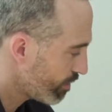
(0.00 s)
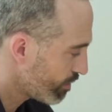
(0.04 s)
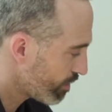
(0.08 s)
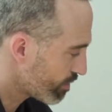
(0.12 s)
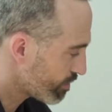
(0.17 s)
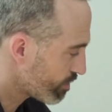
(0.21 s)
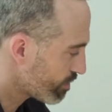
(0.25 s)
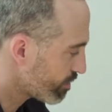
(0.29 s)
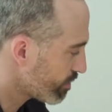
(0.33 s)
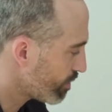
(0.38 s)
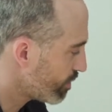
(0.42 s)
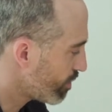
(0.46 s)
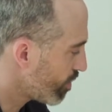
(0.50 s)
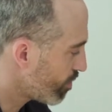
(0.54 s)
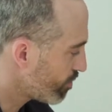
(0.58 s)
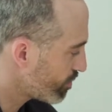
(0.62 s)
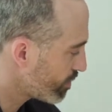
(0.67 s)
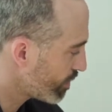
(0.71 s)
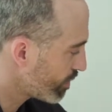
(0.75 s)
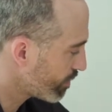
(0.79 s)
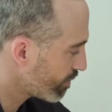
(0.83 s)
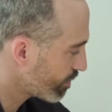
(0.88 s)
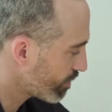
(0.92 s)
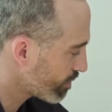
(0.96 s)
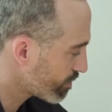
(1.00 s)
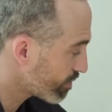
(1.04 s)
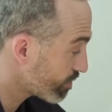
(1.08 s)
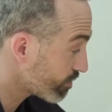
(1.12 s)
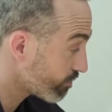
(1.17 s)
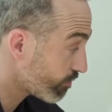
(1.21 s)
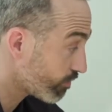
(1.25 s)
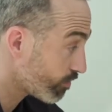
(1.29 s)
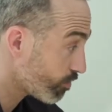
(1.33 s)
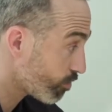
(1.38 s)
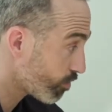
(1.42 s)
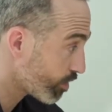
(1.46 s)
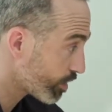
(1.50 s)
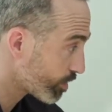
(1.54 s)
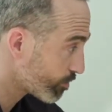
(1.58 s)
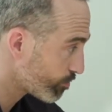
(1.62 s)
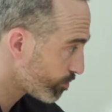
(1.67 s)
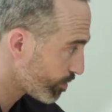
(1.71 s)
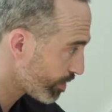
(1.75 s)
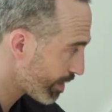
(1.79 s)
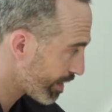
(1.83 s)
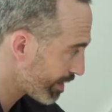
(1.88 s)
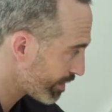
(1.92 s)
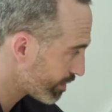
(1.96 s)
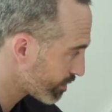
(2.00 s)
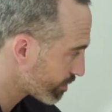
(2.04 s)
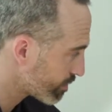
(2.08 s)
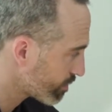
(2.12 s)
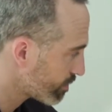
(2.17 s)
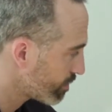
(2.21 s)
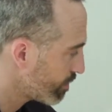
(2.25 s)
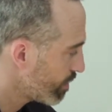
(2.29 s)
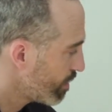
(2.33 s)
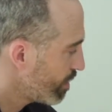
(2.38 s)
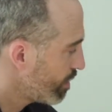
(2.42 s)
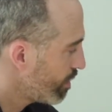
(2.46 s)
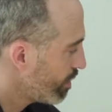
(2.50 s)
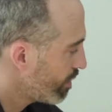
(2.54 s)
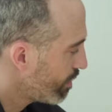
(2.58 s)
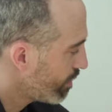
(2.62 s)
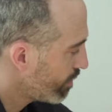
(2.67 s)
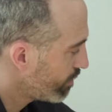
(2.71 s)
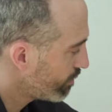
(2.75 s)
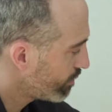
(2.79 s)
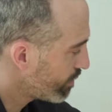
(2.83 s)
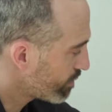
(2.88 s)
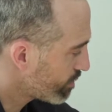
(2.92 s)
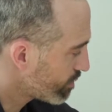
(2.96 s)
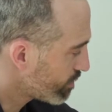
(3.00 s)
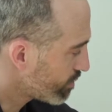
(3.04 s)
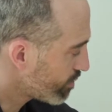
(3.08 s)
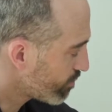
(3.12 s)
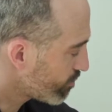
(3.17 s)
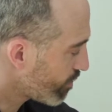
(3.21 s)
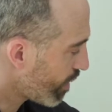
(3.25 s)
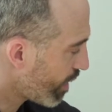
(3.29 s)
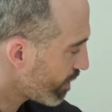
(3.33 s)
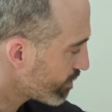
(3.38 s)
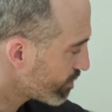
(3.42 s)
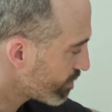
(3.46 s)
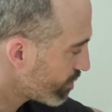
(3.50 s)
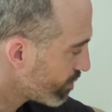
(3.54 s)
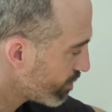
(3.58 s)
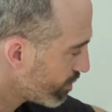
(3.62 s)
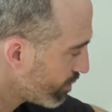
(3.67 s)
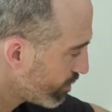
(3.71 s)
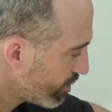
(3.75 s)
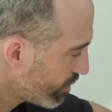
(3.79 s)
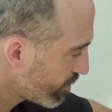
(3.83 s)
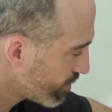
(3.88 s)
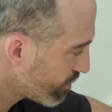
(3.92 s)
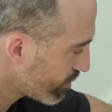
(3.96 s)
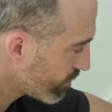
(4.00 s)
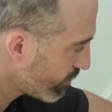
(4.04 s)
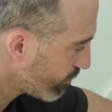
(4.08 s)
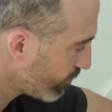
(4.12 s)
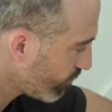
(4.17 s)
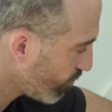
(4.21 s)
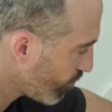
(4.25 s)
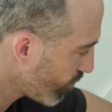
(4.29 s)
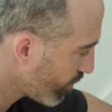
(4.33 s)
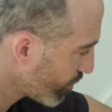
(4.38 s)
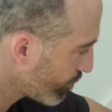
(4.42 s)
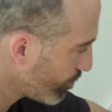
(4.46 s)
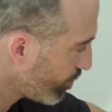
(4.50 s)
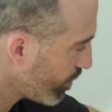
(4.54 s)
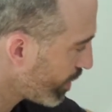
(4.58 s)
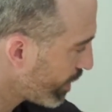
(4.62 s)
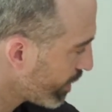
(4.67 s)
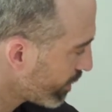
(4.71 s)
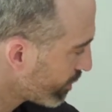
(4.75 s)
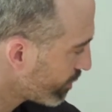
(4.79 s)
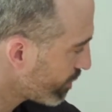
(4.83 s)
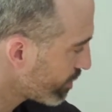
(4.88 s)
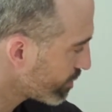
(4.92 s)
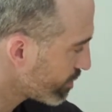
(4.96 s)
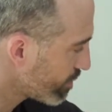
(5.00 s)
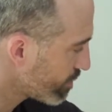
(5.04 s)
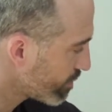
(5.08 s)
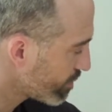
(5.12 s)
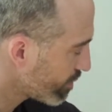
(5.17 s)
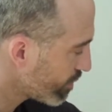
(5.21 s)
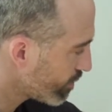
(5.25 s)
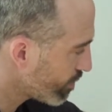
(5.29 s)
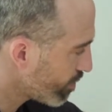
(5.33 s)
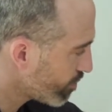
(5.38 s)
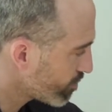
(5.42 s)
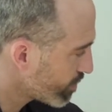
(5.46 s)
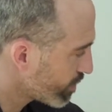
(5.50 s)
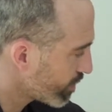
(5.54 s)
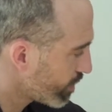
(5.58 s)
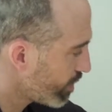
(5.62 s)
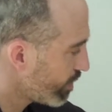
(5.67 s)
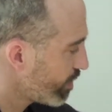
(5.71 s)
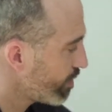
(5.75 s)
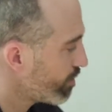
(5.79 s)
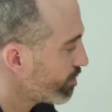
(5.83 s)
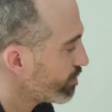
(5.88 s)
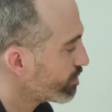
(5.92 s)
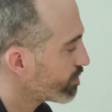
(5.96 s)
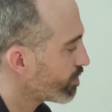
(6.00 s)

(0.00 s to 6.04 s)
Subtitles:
This is a nosing, this is flooring planks, this is the riser, this is flooring plank, this is the nosing here.